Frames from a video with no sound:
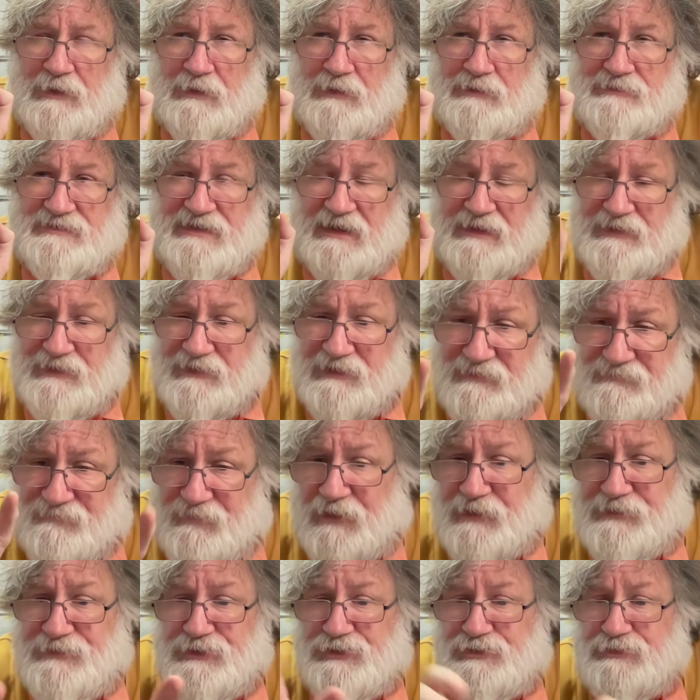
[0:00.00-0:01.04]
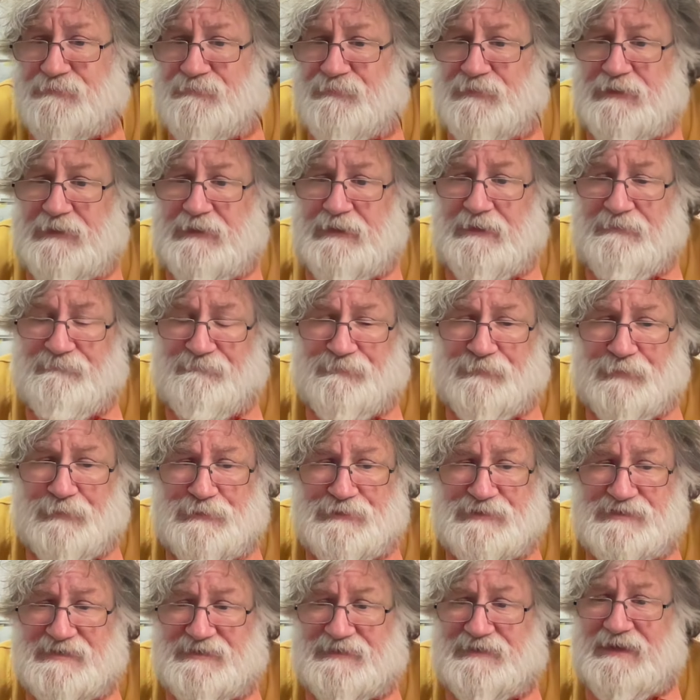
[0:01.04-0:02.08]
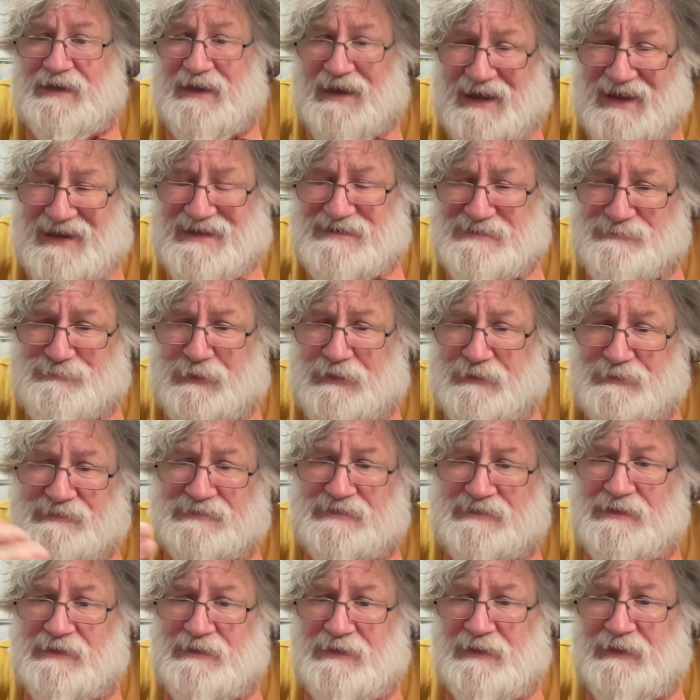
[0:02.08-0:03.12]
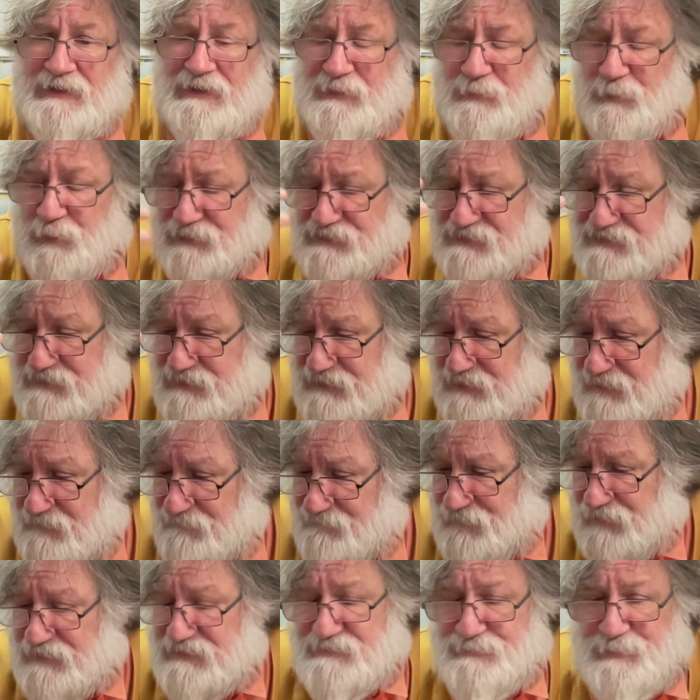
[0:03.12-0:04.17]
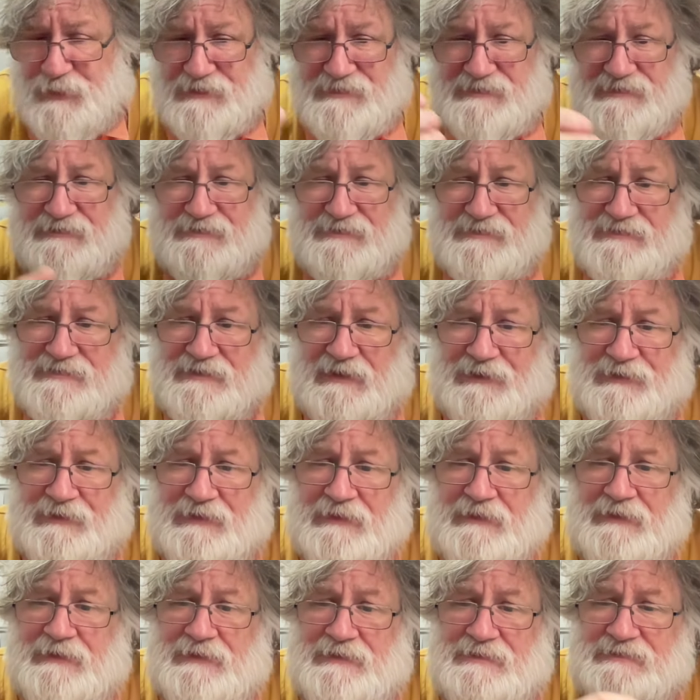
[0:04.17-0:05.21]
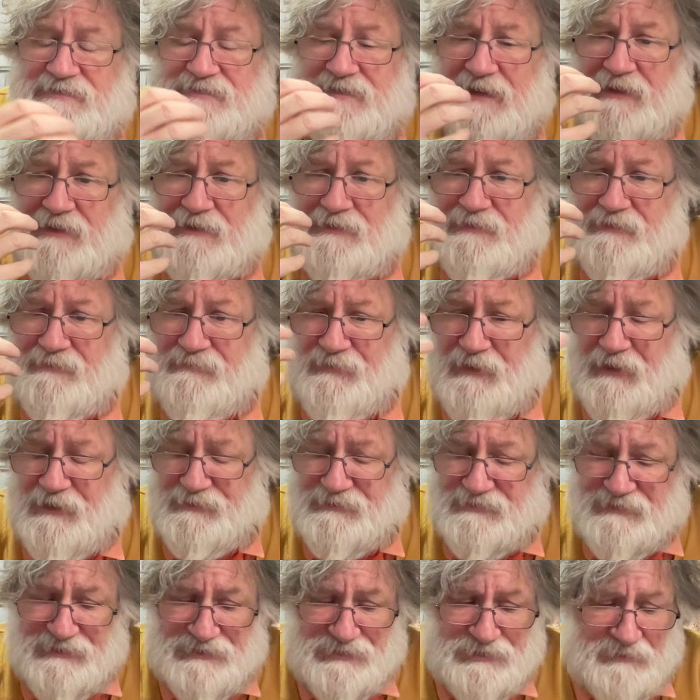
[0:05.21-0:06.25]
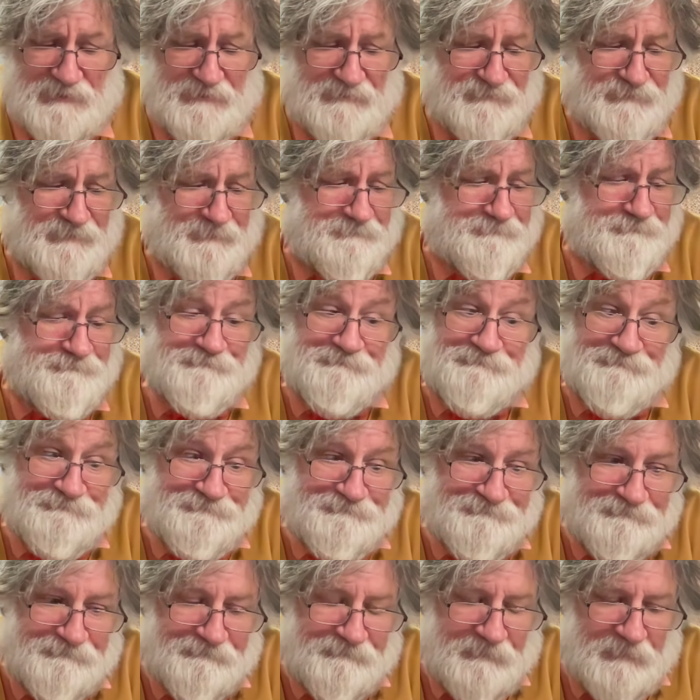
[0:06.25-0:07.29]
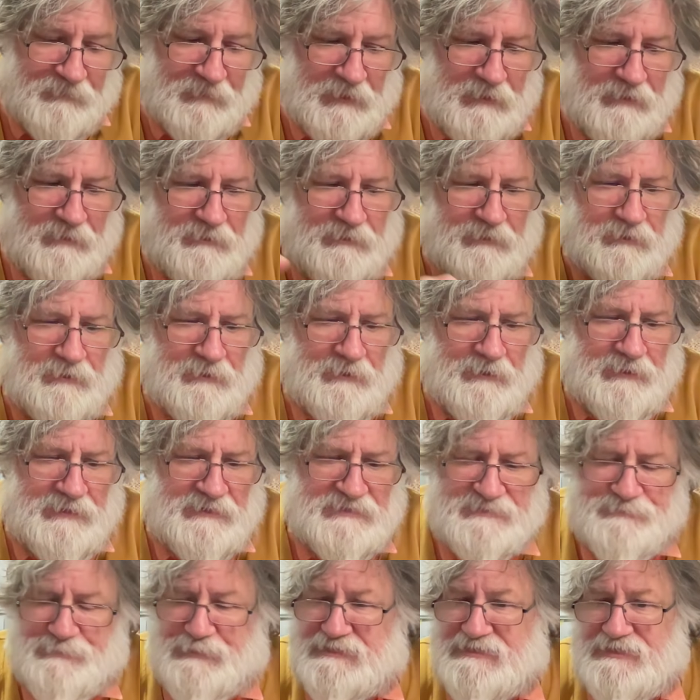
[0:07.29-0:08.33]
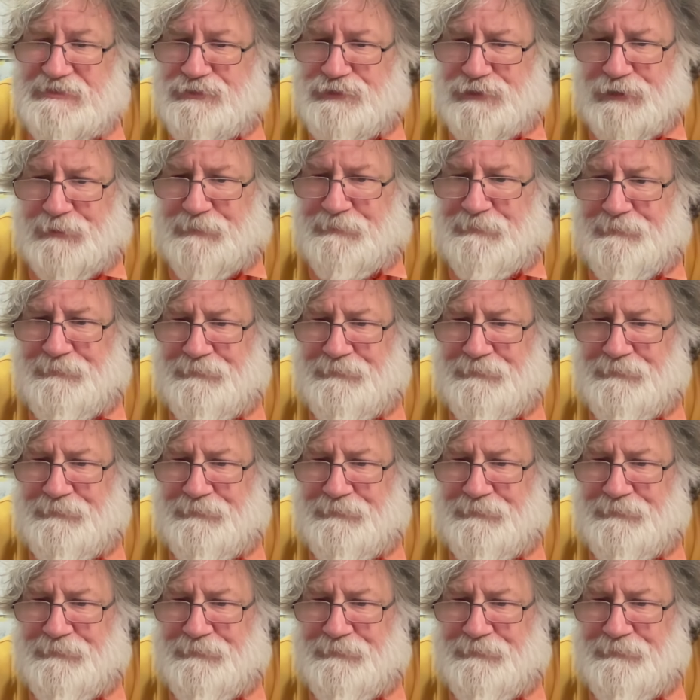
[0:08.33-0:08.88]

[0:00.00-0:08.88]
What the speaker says: taken advantage of the influence that he has because he was the vice president's son. He's taken advantage of his position